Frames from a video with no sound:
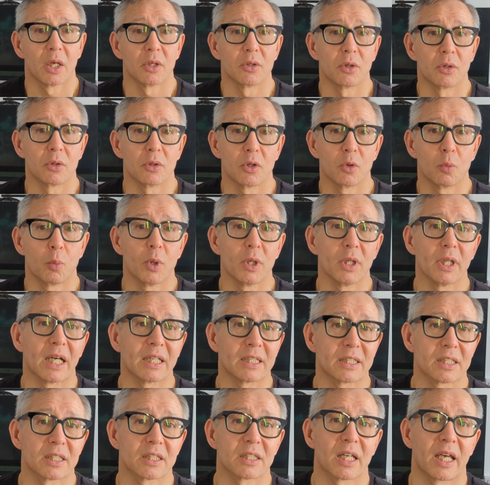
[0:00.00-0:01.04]
you, you will,
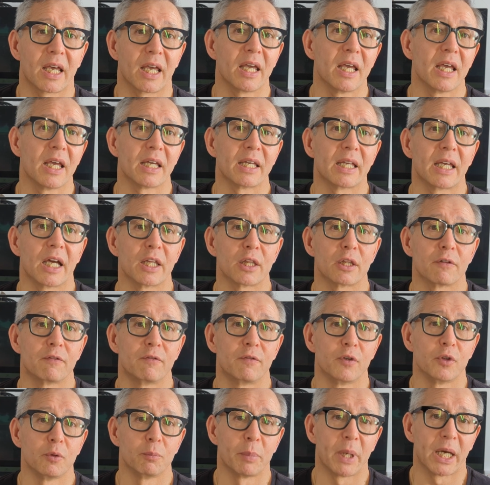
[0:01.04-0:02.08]
as I say, get the
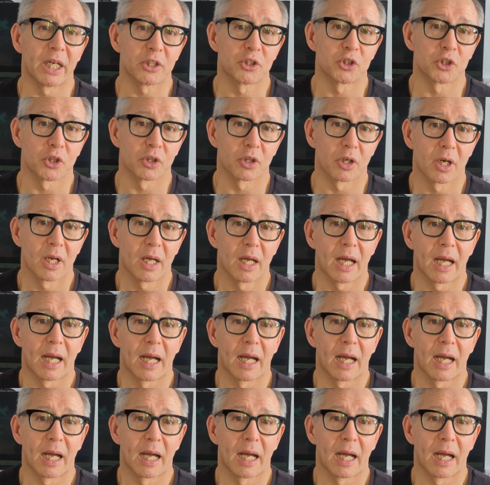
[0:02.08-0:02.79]
full picture.